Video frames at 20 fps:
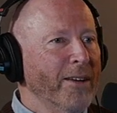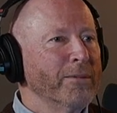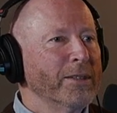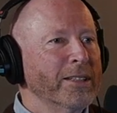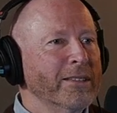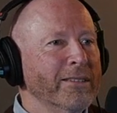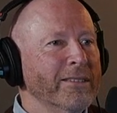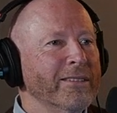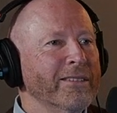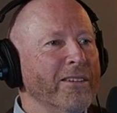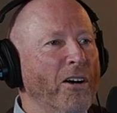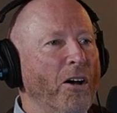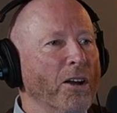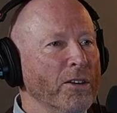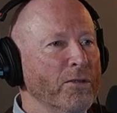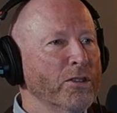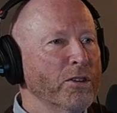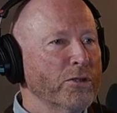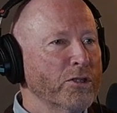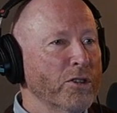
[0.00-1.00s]
I mean,
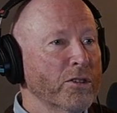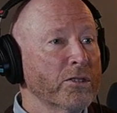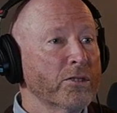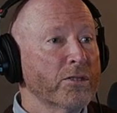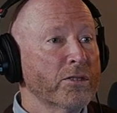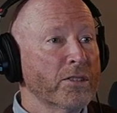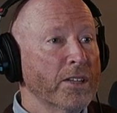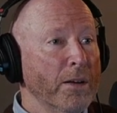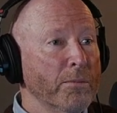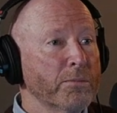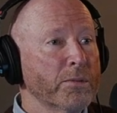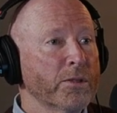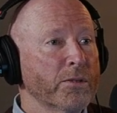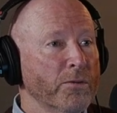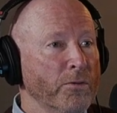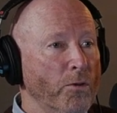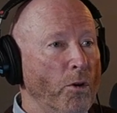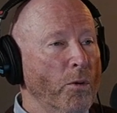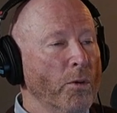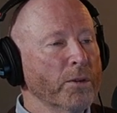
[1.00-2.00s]
all of those are steps
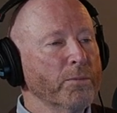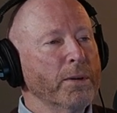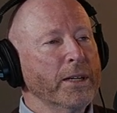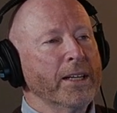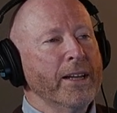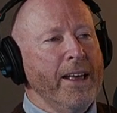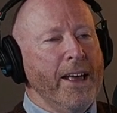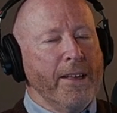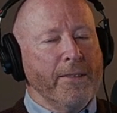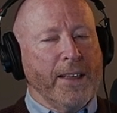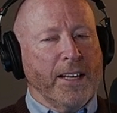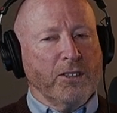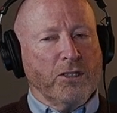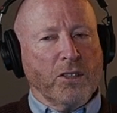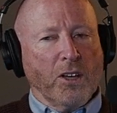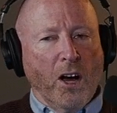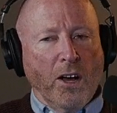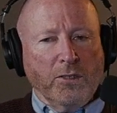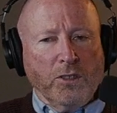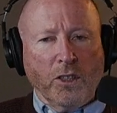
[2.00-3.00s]
forward. But yeah. that's
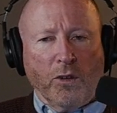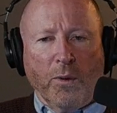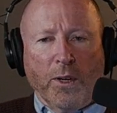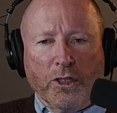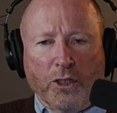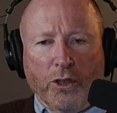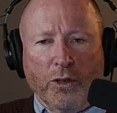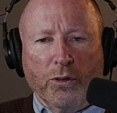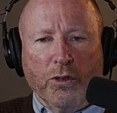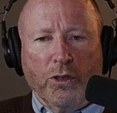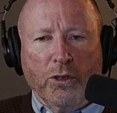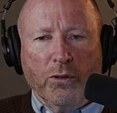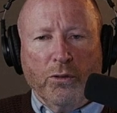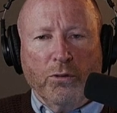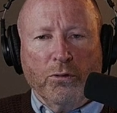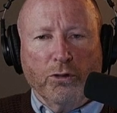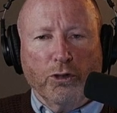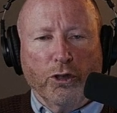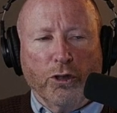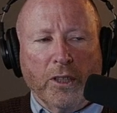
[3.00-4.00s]
consequent to
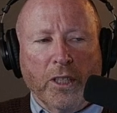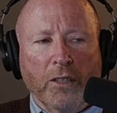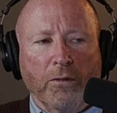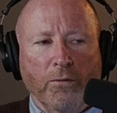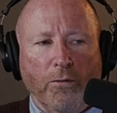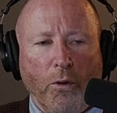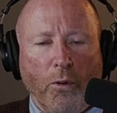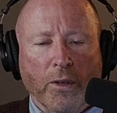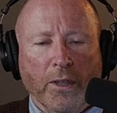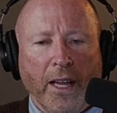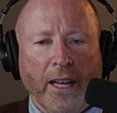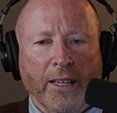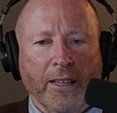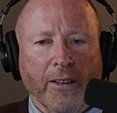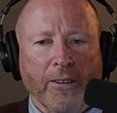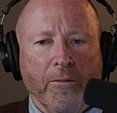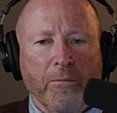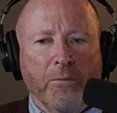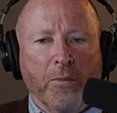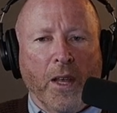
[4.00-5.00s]
you looking forward,
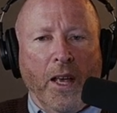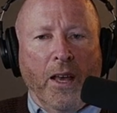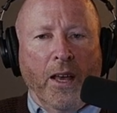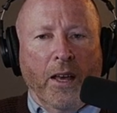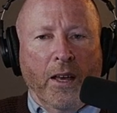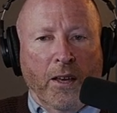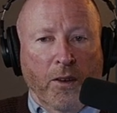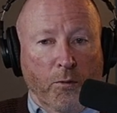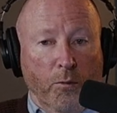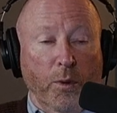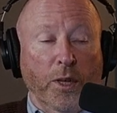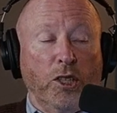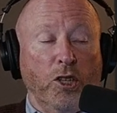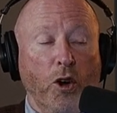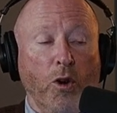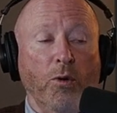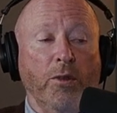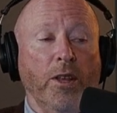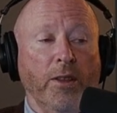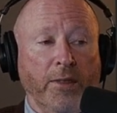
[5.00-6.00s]
like... We
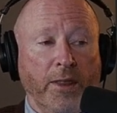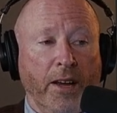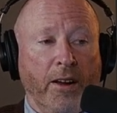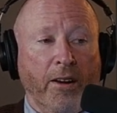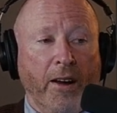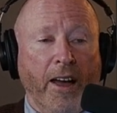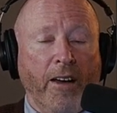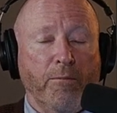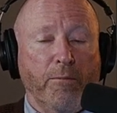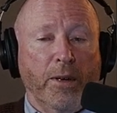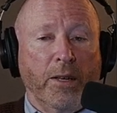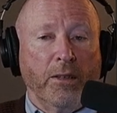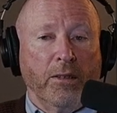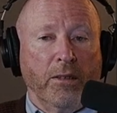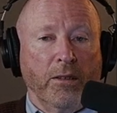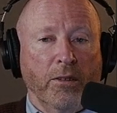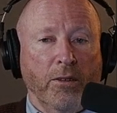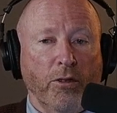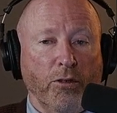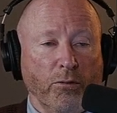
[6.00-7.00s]
know that there have
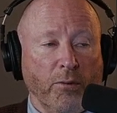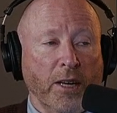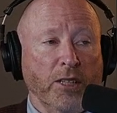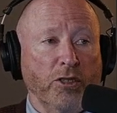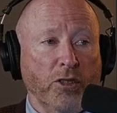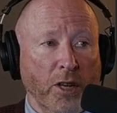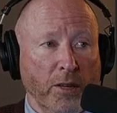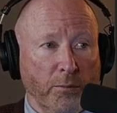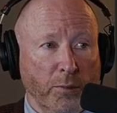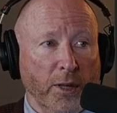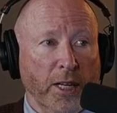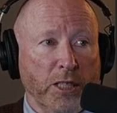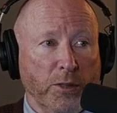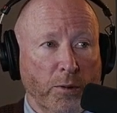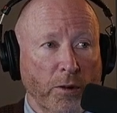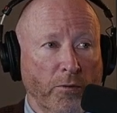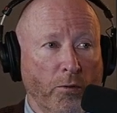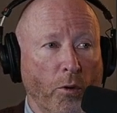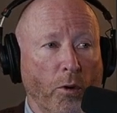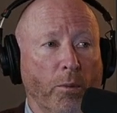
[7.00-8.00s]
been threats on planes
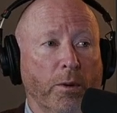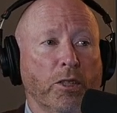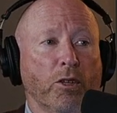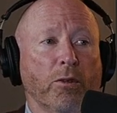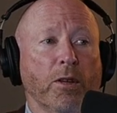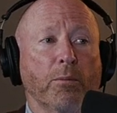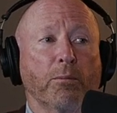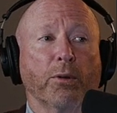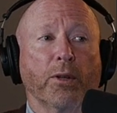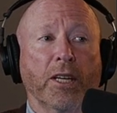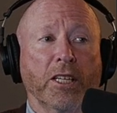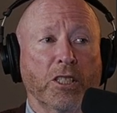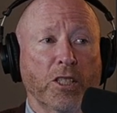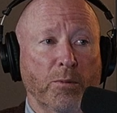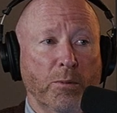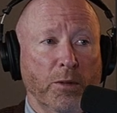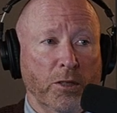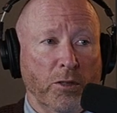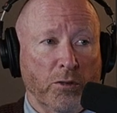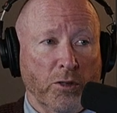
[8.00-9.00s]
before. We know that planes
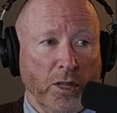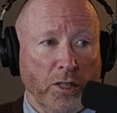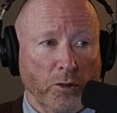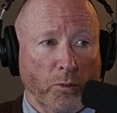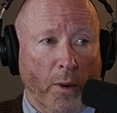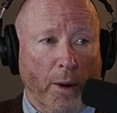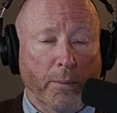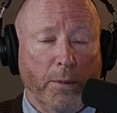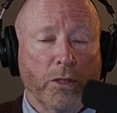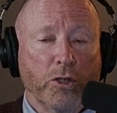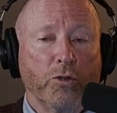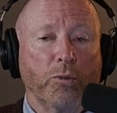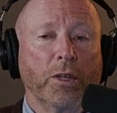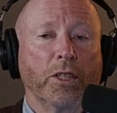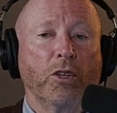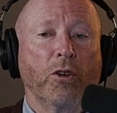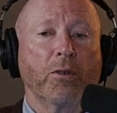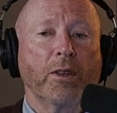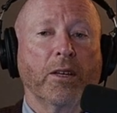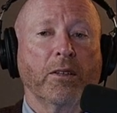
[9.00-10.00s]
have been used as weapons. We
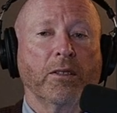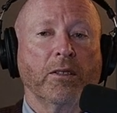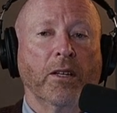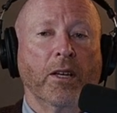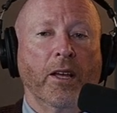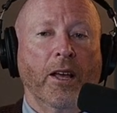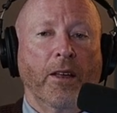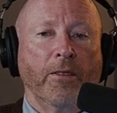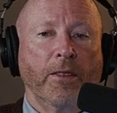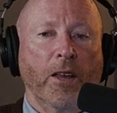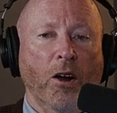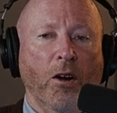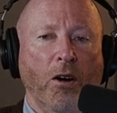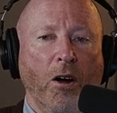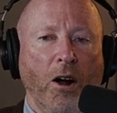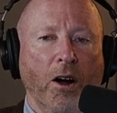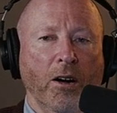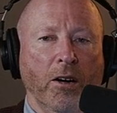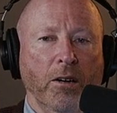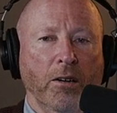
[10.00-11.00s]
know that there
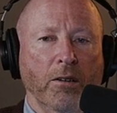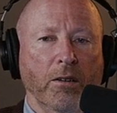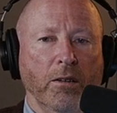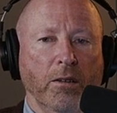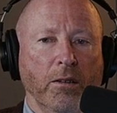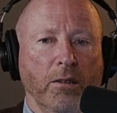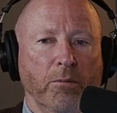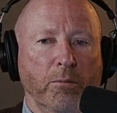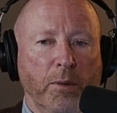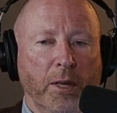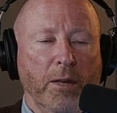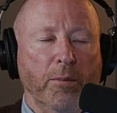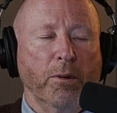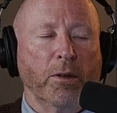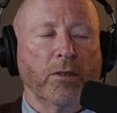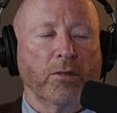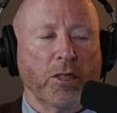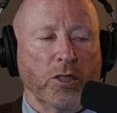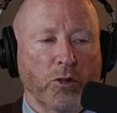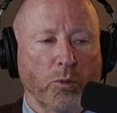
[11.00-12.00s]
are
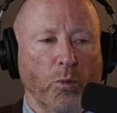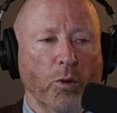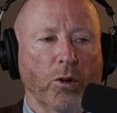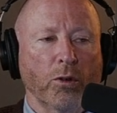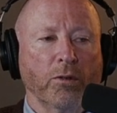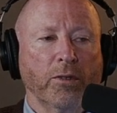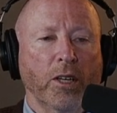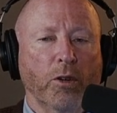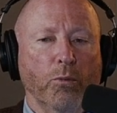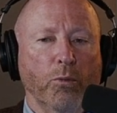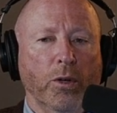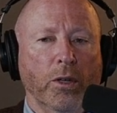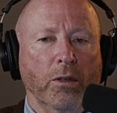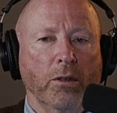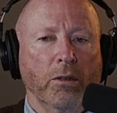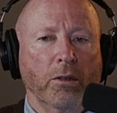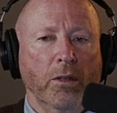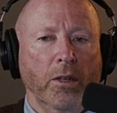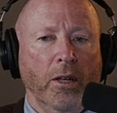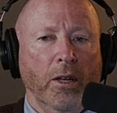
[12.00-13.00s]
people in this world that
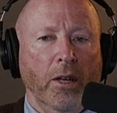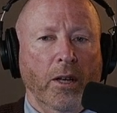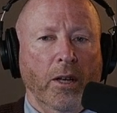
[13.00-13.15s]
will